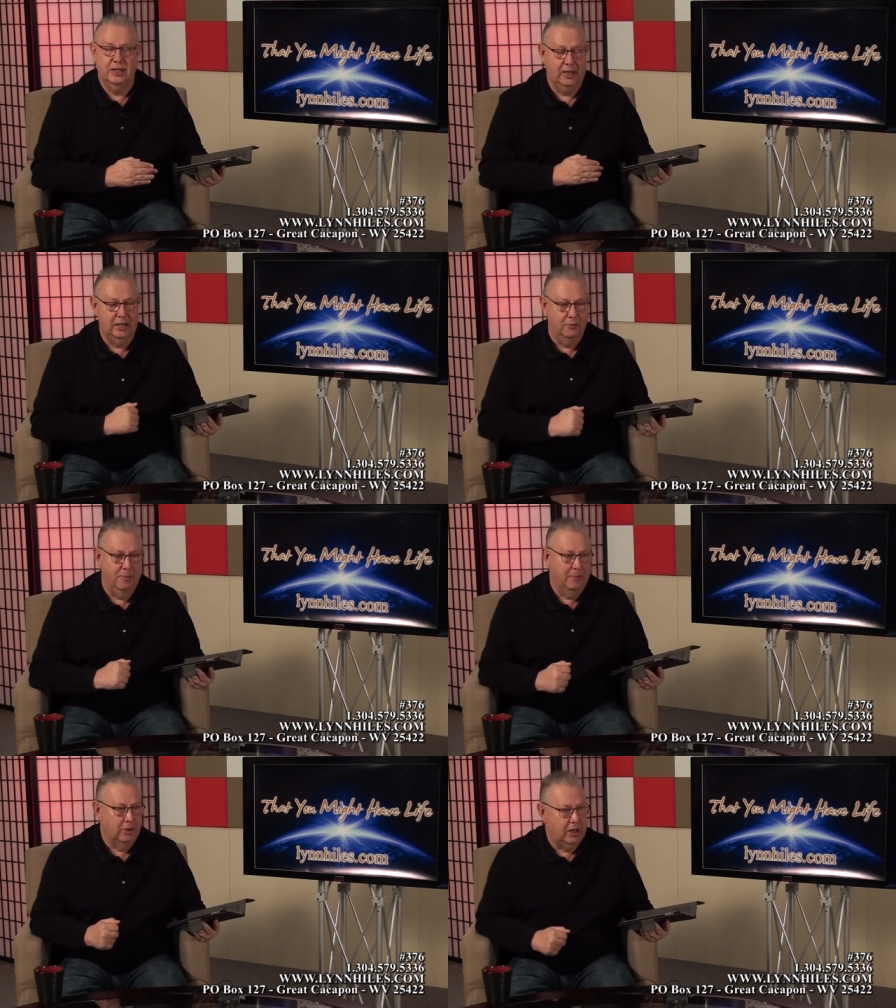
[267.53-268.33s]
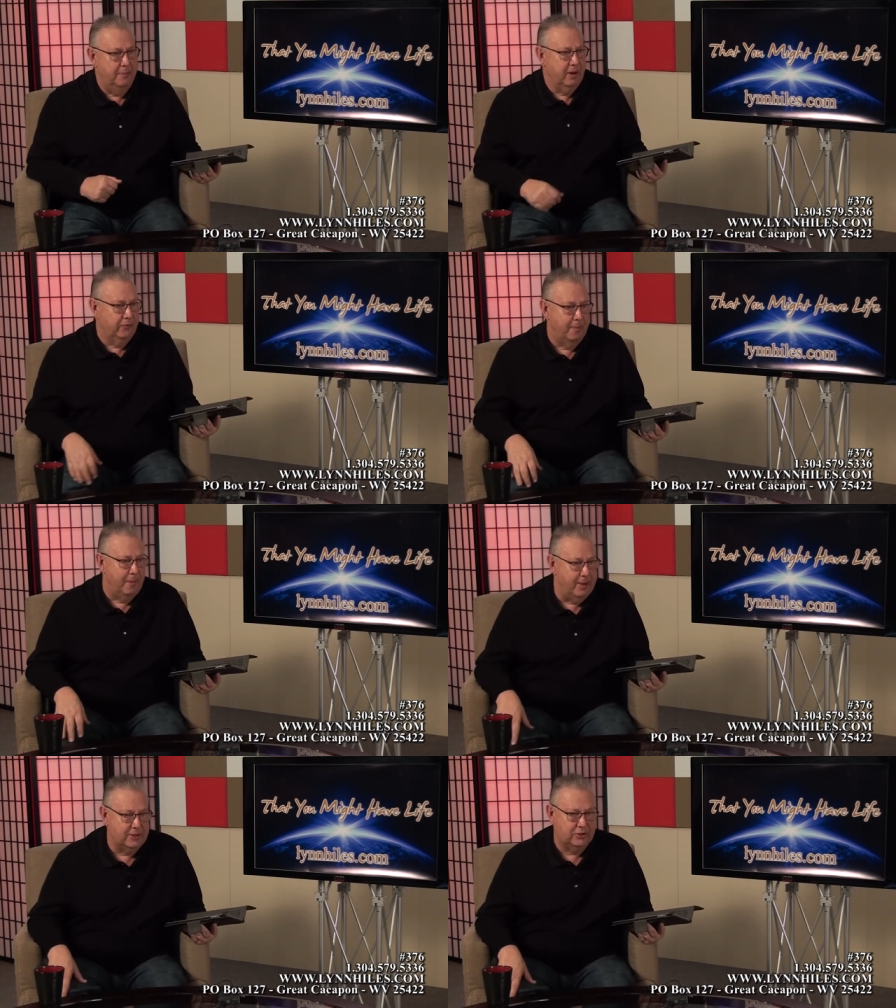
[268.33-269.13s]
I can remember coming from
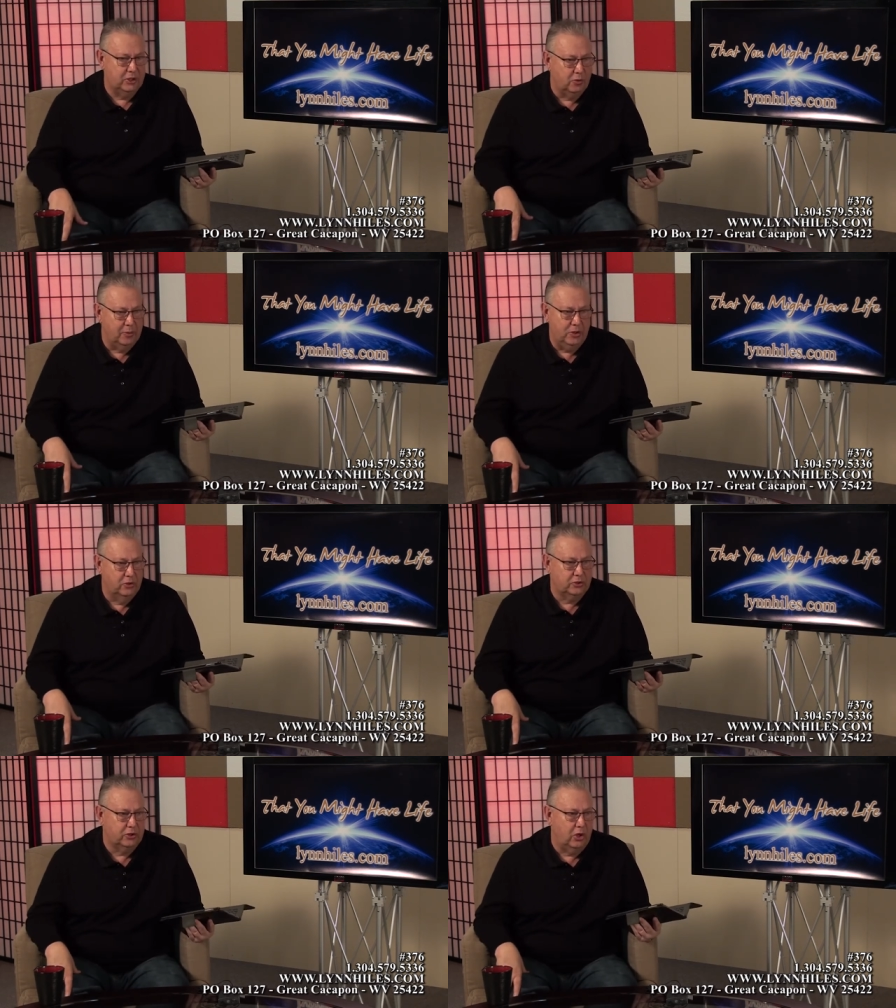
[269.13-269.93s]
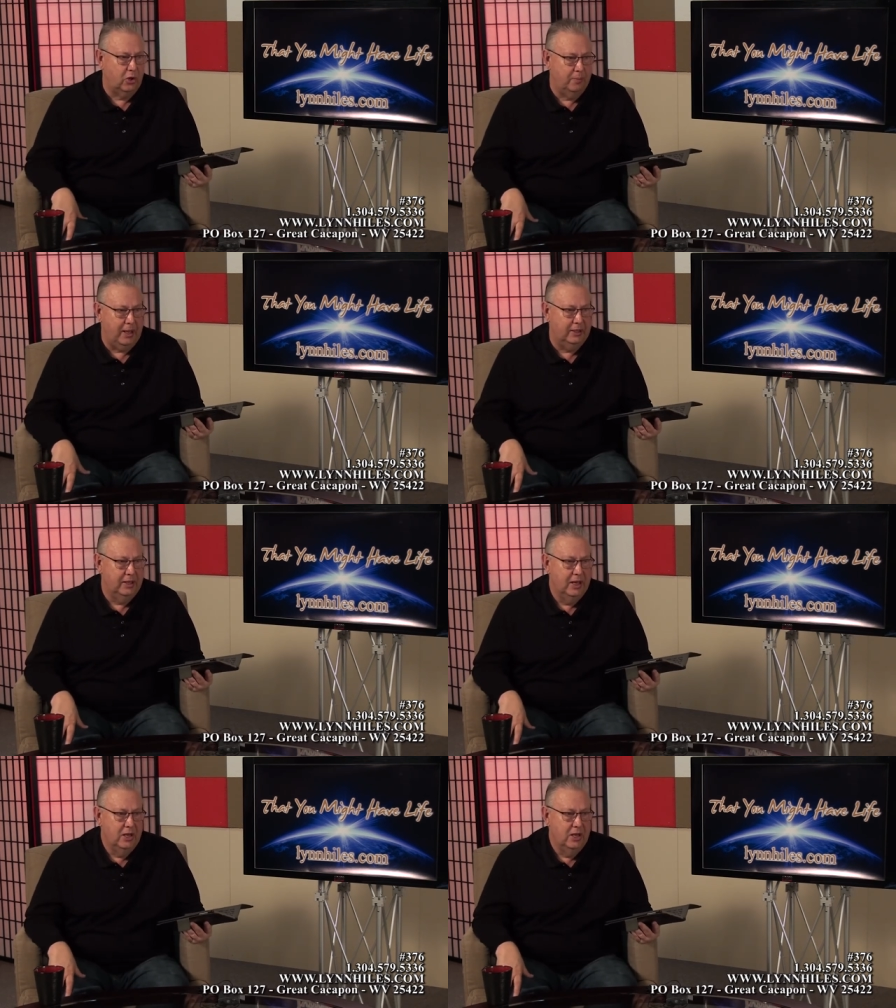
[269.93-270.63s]
a message where we used to talk about,